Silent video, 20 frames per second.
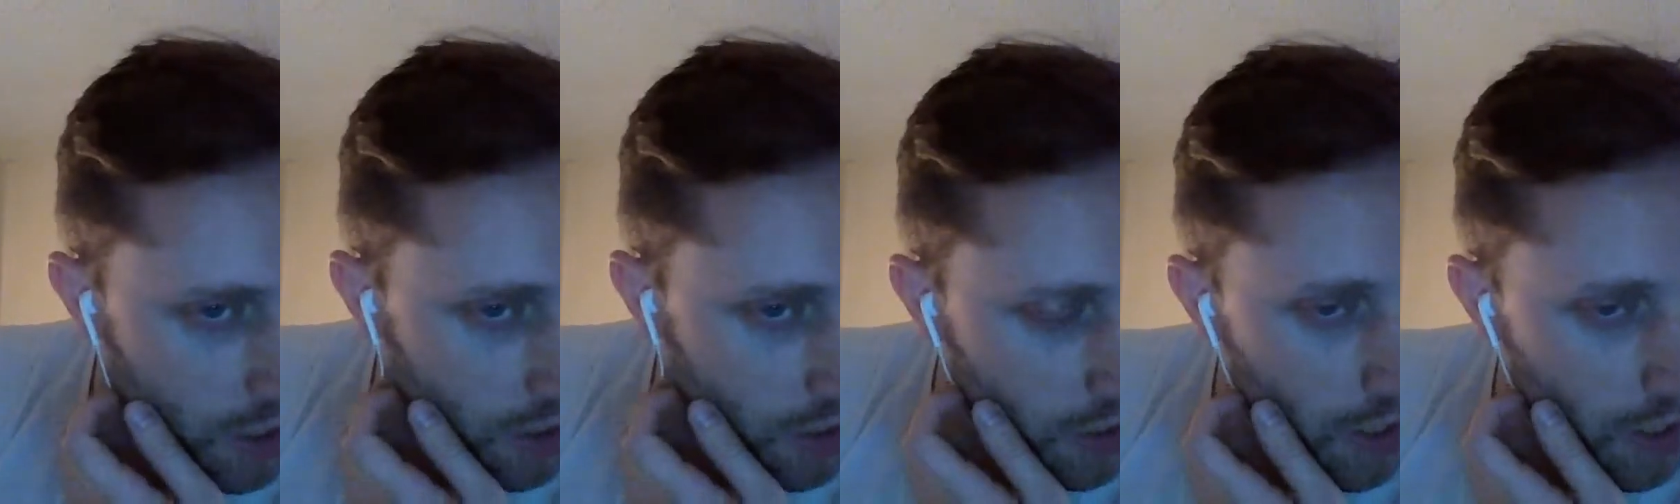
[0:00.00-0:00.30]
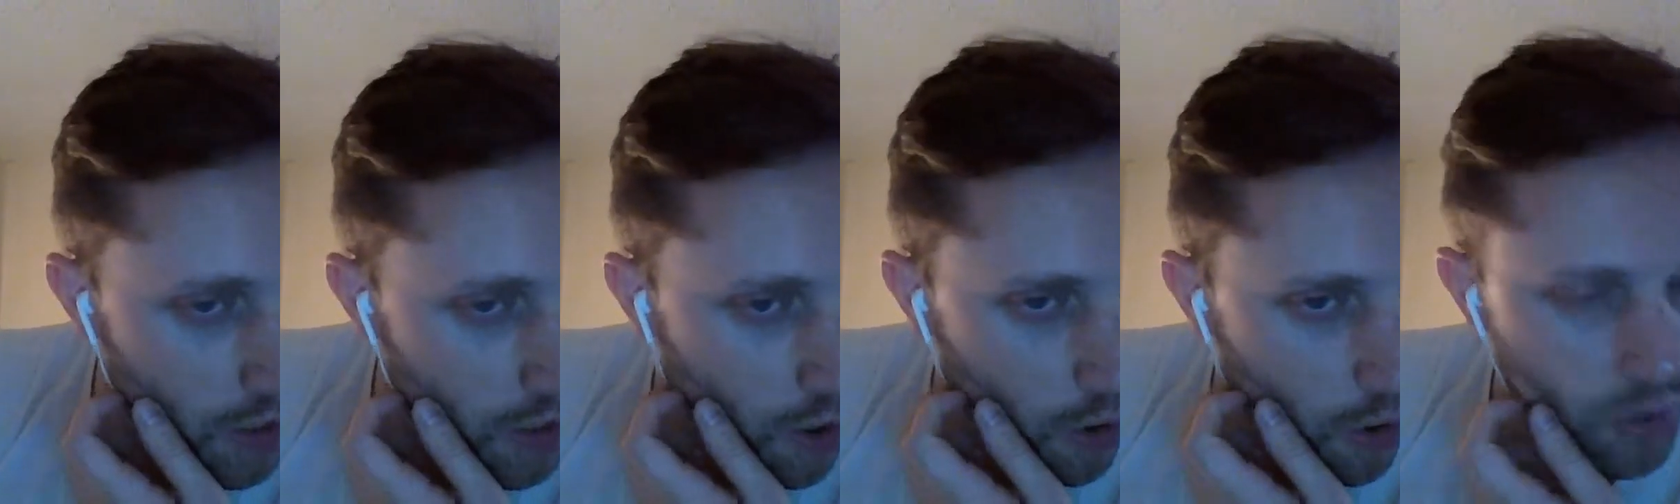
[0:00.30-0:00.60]
and then
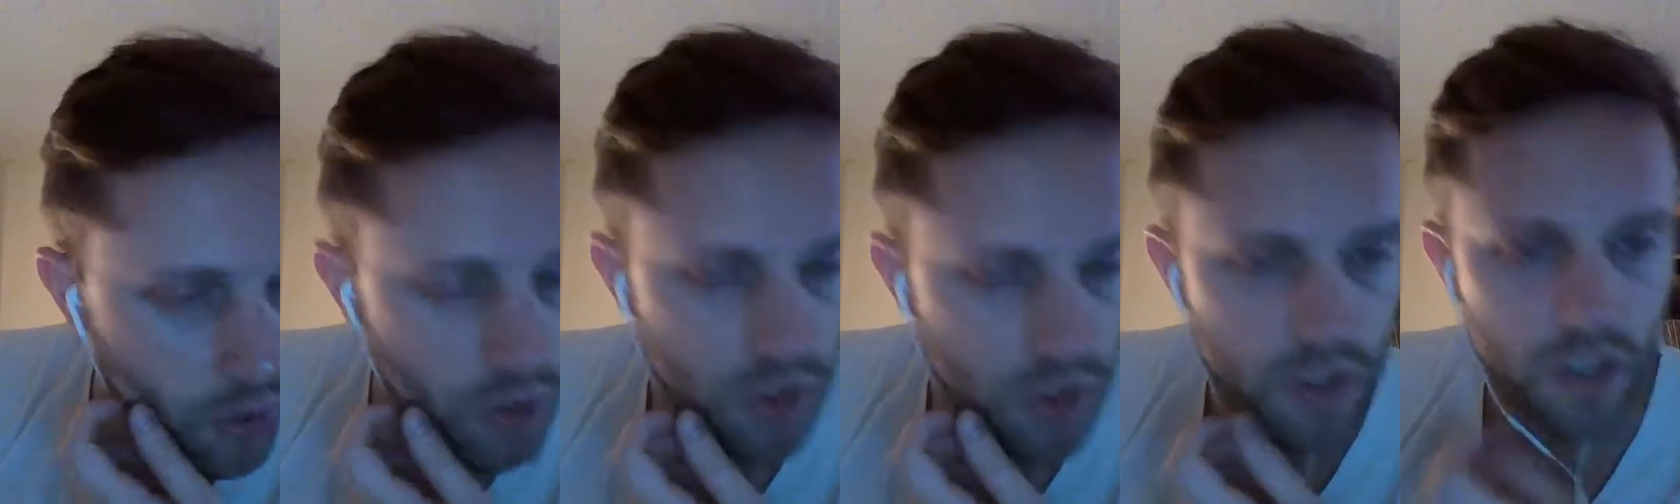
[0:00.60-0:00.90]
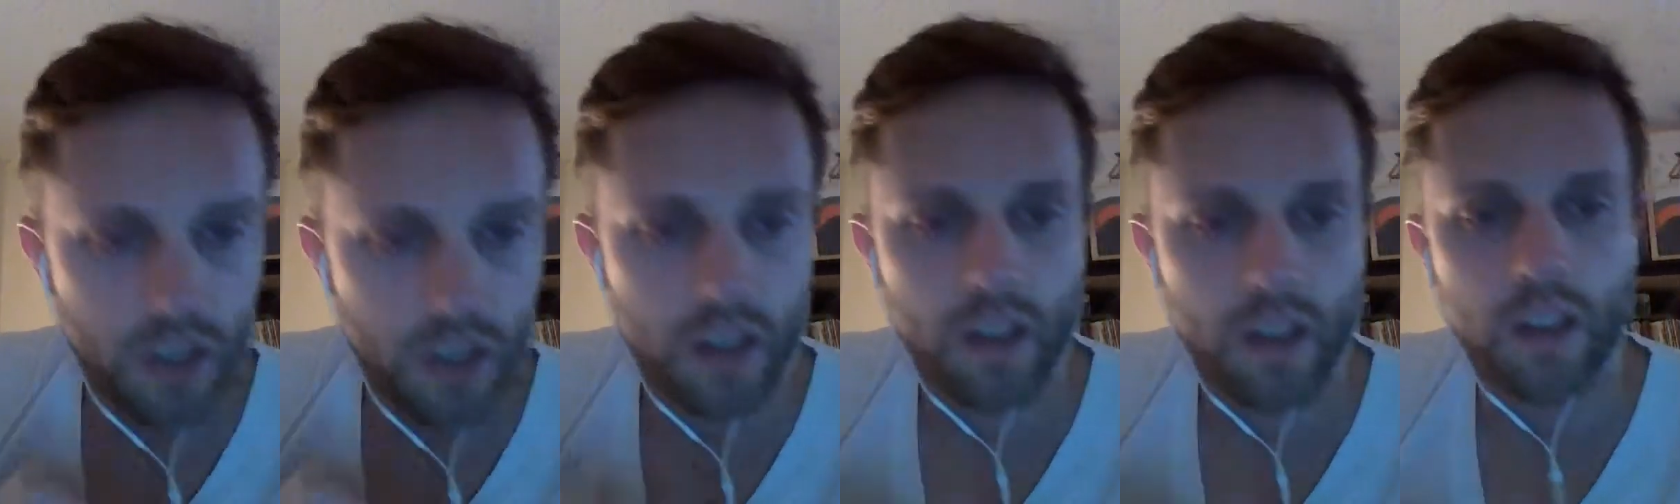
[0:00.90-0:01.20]
they host
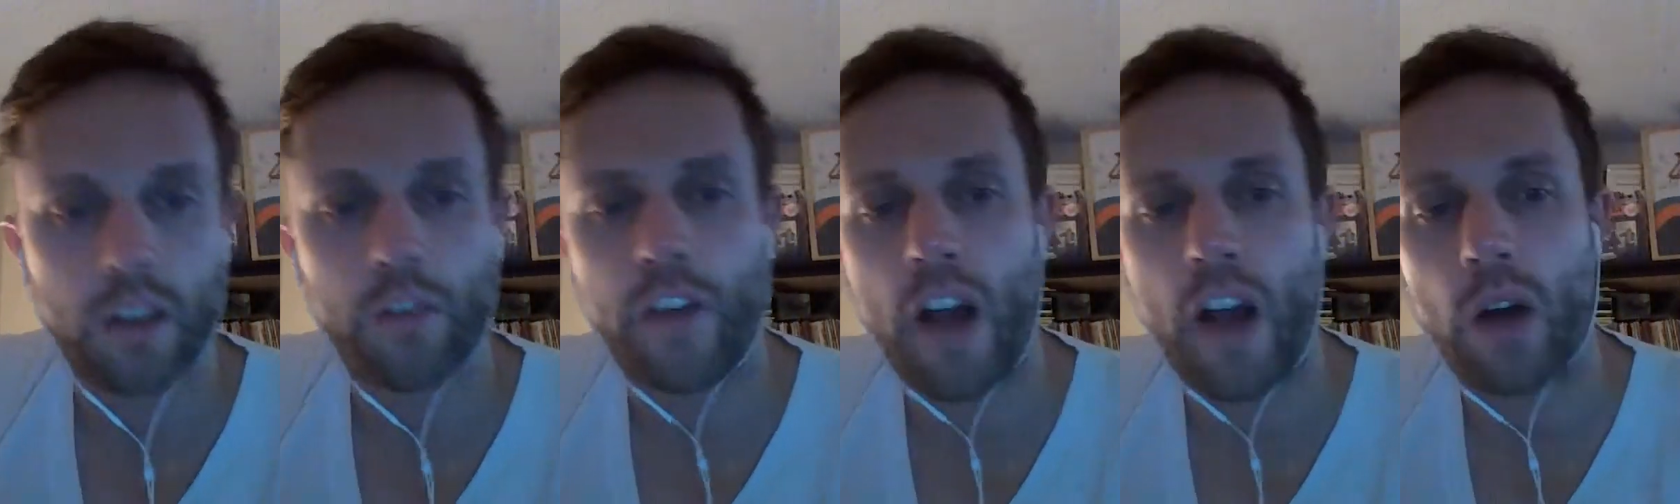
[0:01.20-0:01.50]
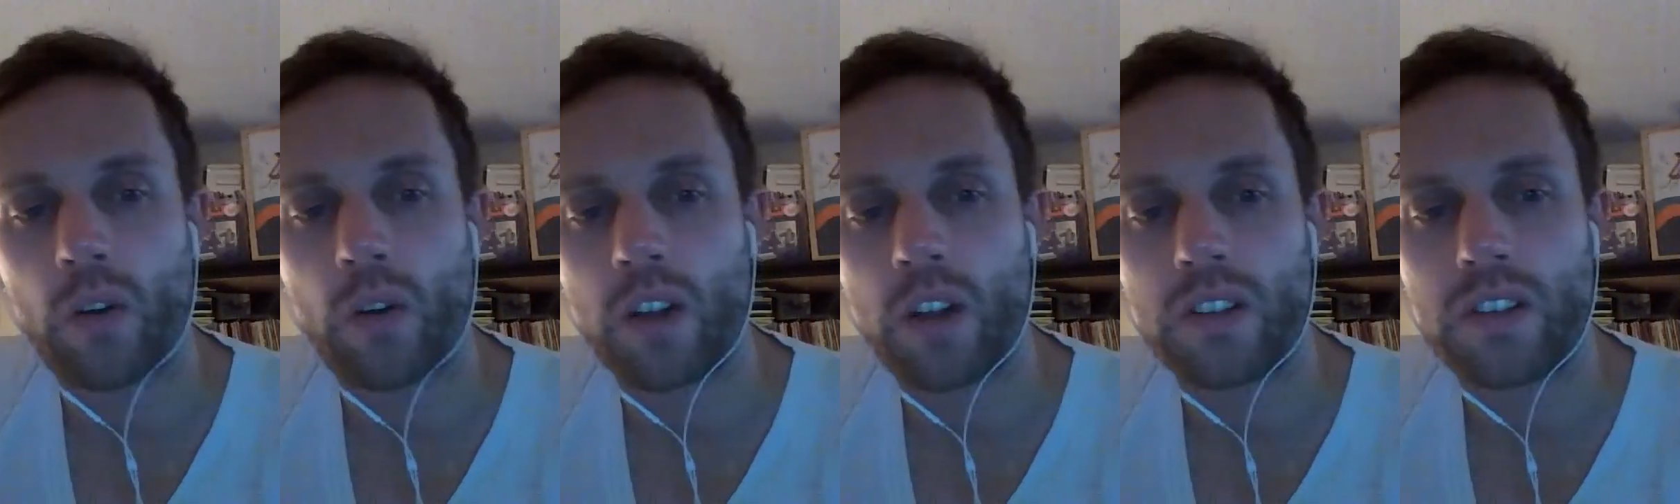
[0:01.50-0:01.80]
the
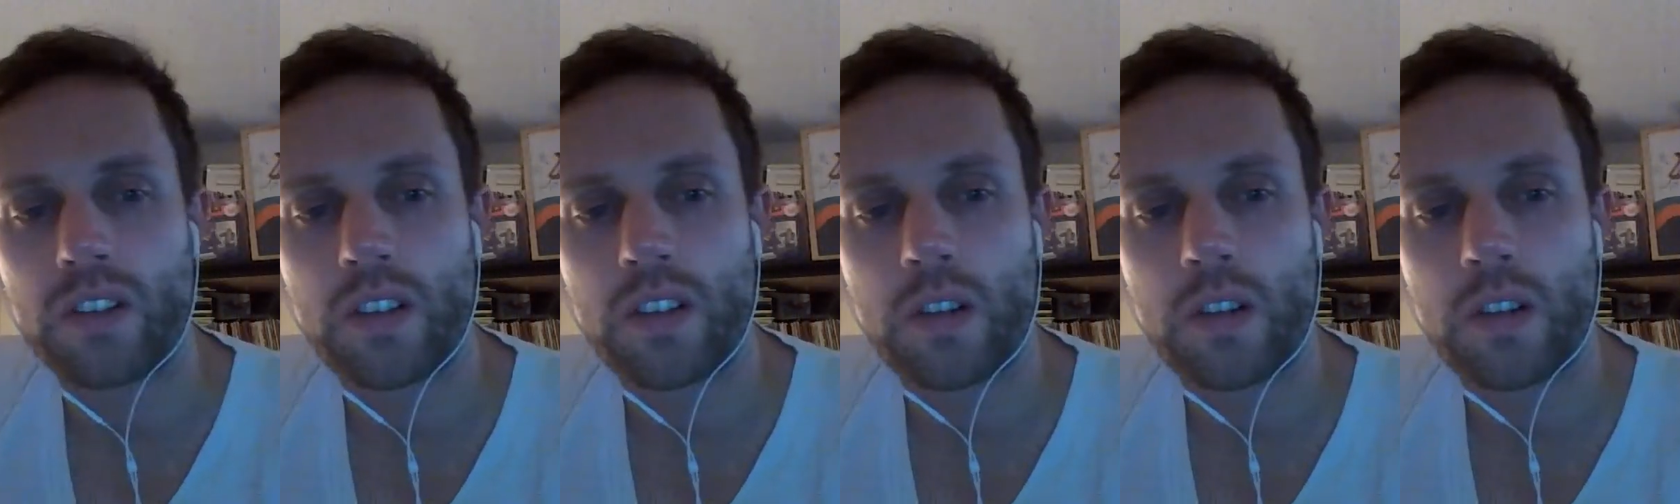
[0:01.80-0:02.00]
Falcons